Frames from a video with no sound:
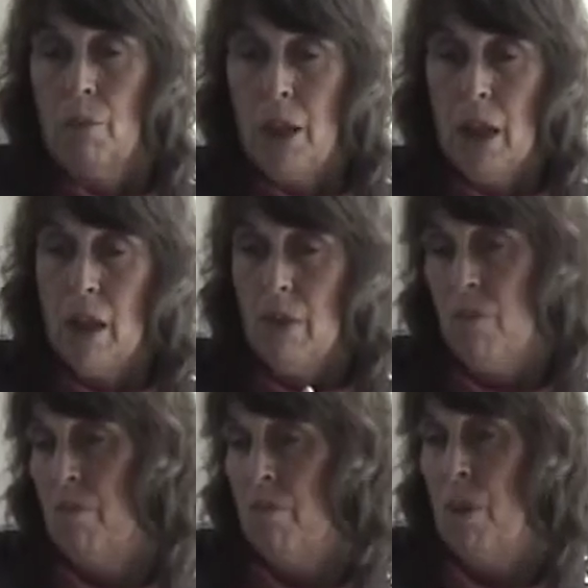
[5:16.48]
Big
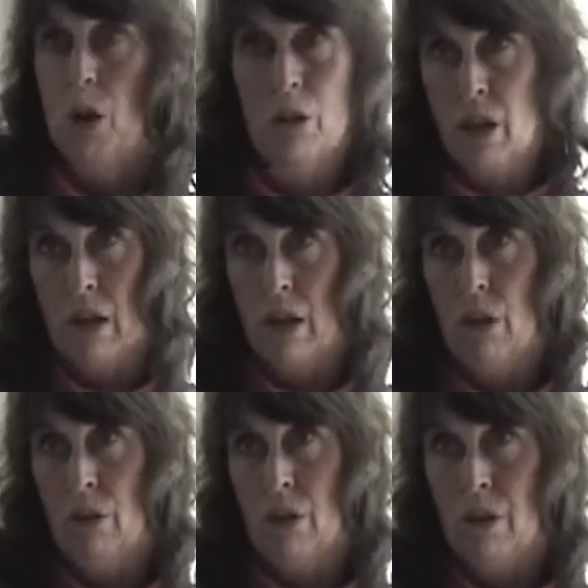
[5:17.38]
Post-it
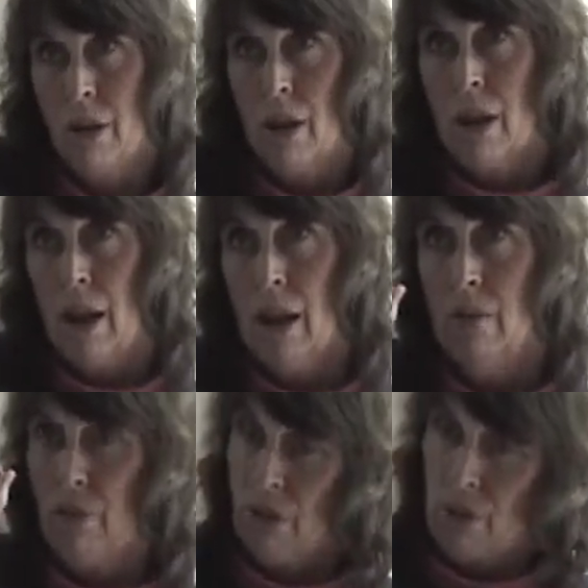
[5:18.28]
notes
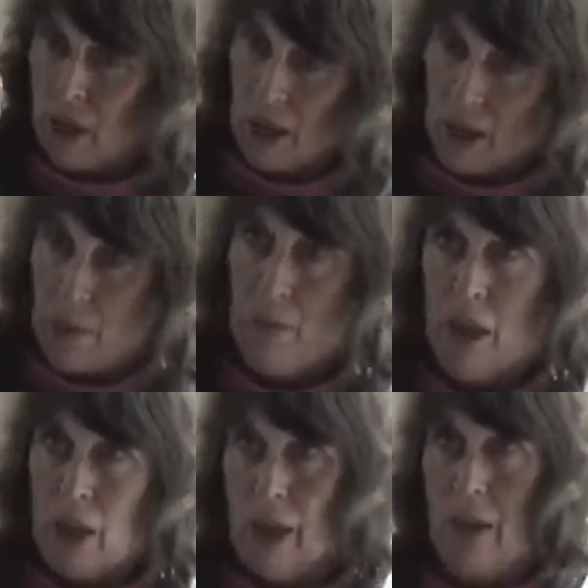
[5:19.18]
and thick
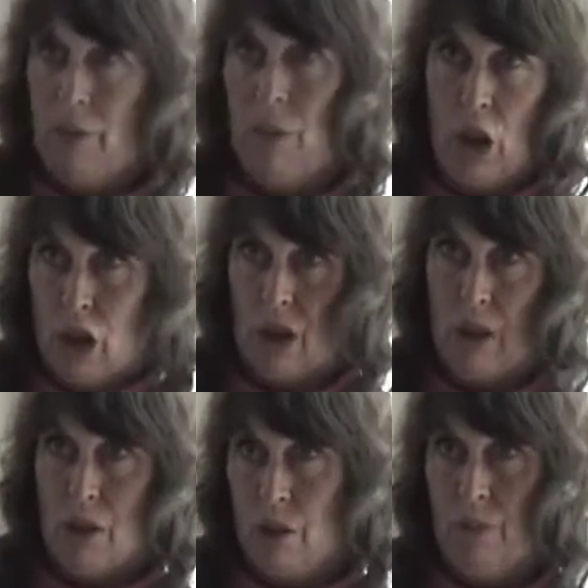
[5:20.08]
magic
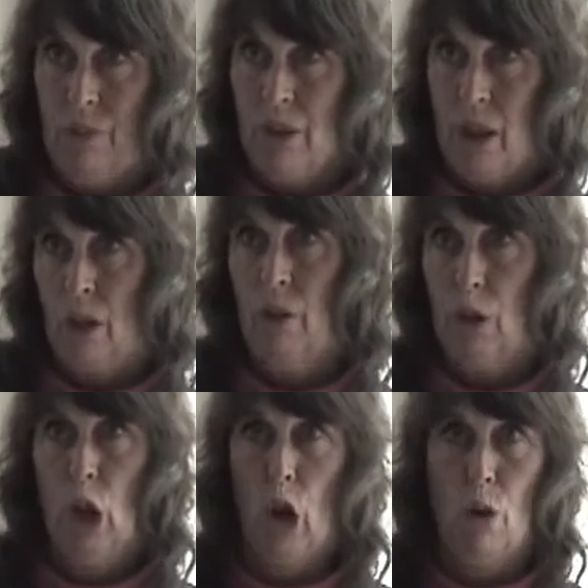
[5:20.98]
markers, or
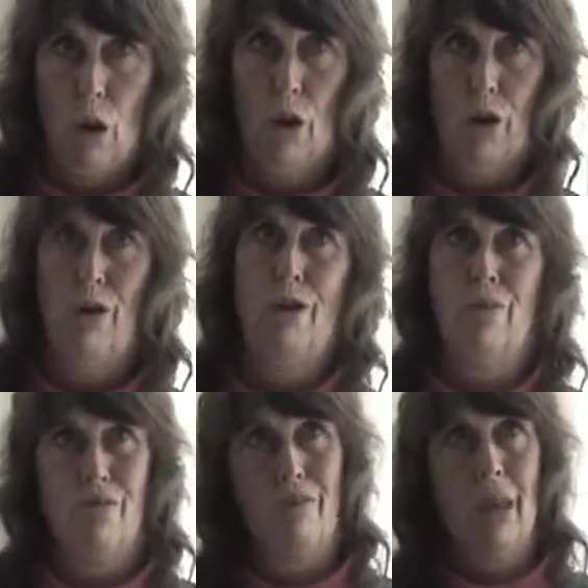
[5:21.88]
low order
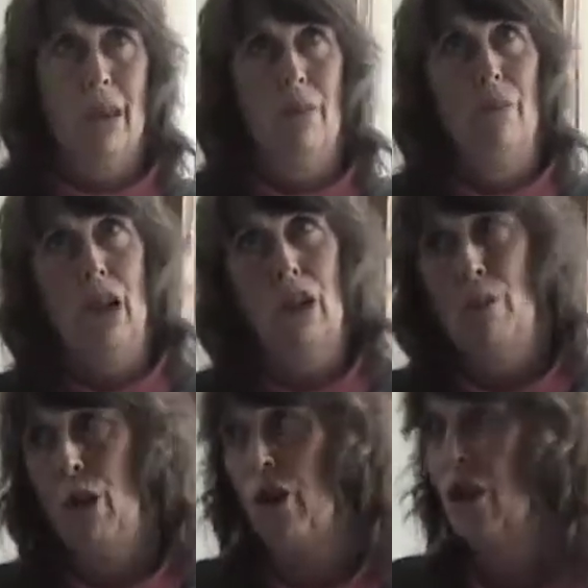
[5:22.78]

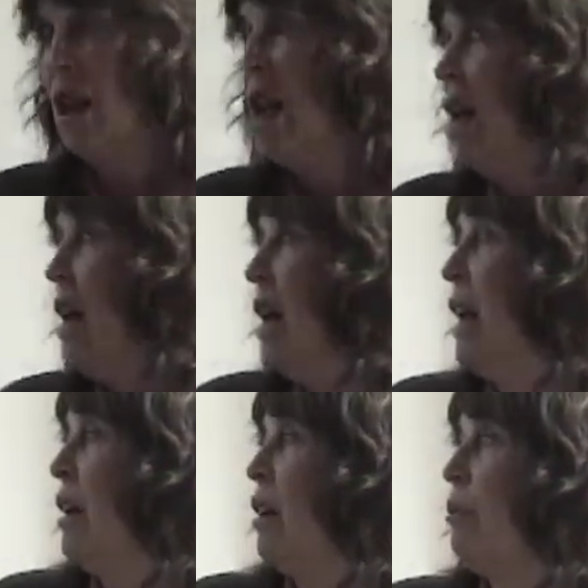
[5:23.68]
magic markers,
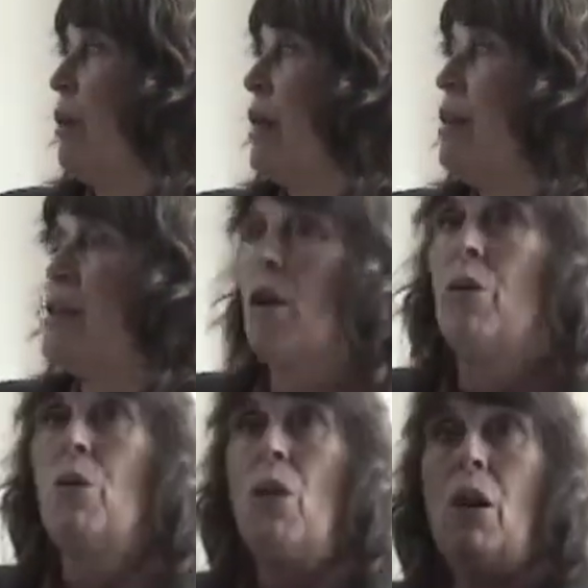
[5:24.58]
and places on
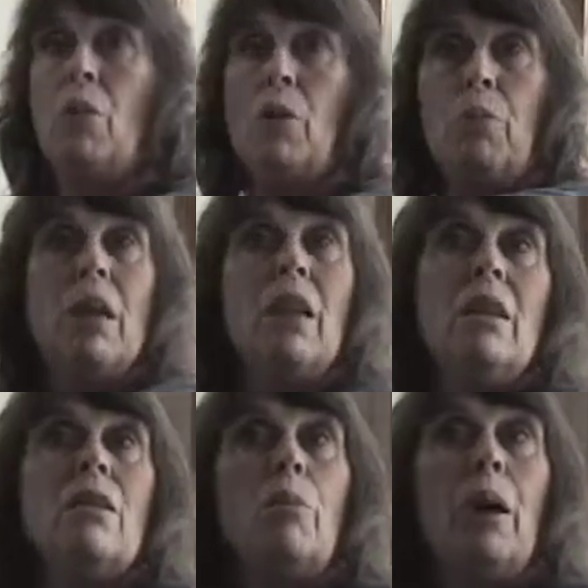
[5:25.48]
the wall with big
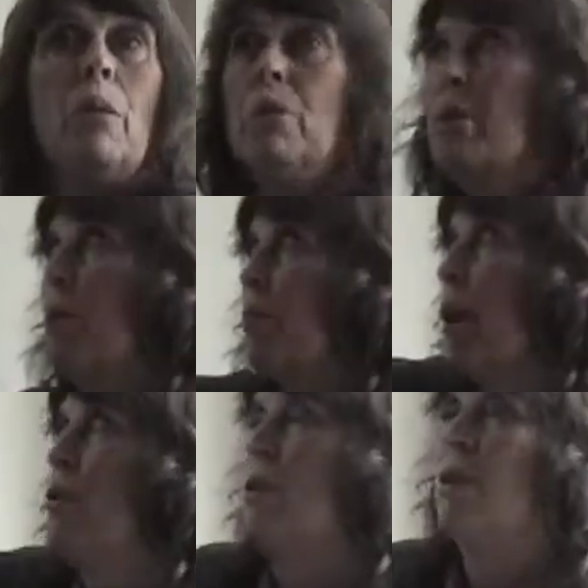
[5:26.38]
easel papers to
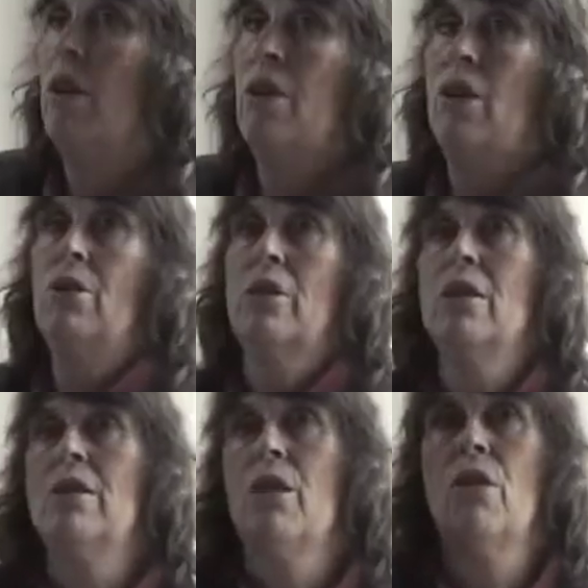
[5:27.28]
post their notes.
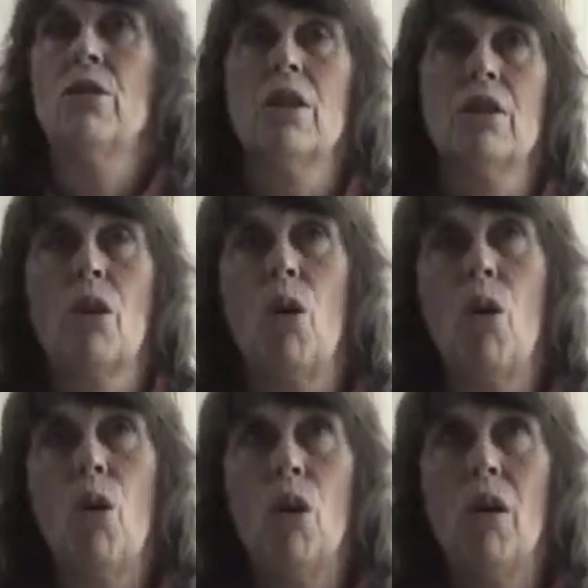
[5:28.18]
And so there's this
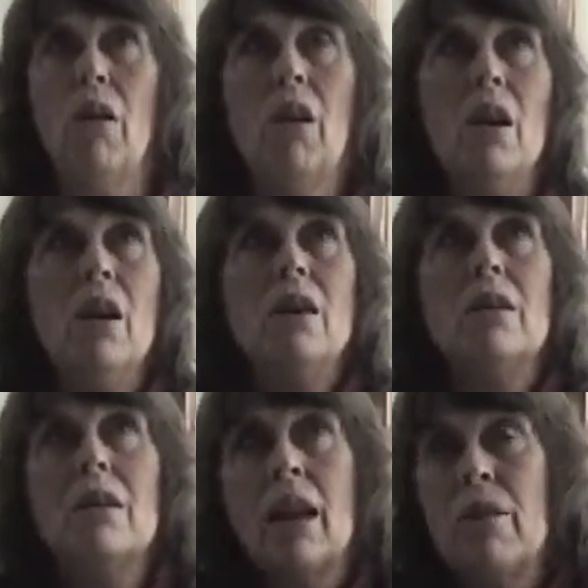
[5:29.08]
whole
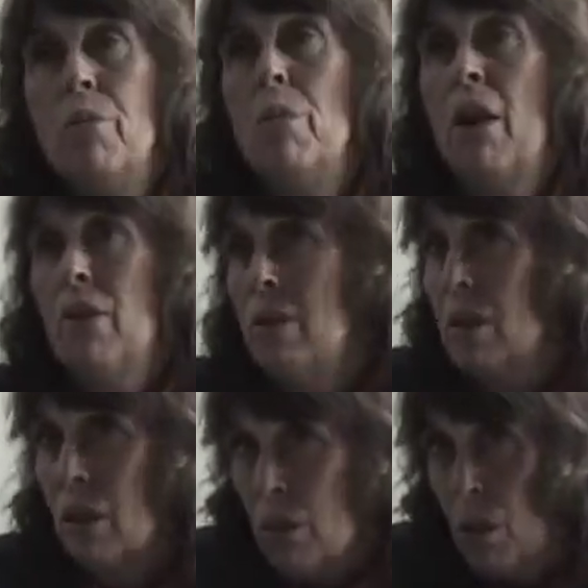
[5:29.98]
set of methods
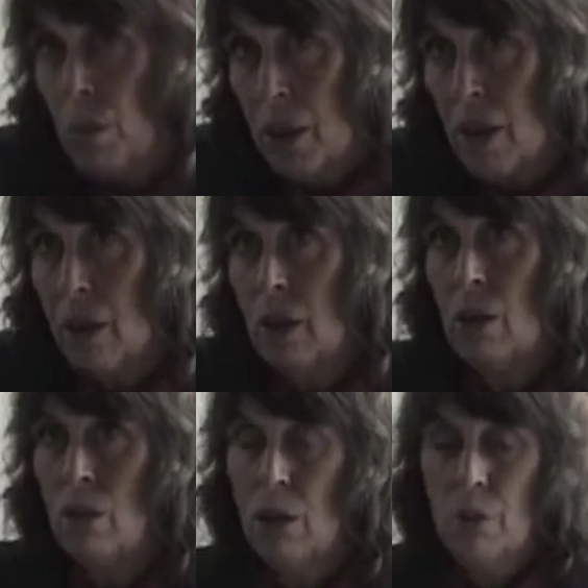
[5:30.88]
that groups can
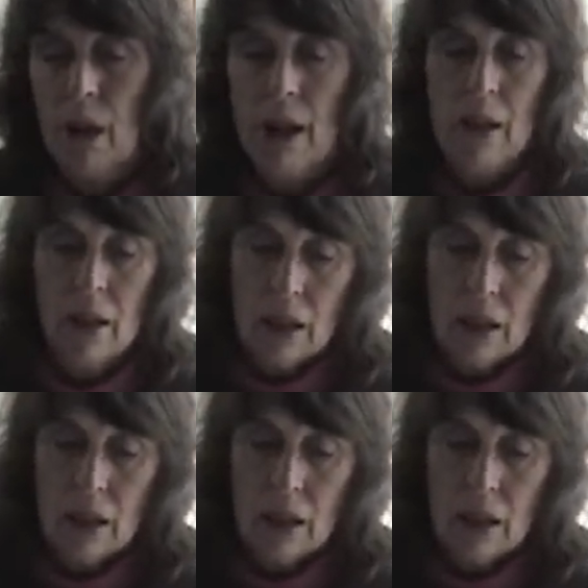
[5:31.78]
do to write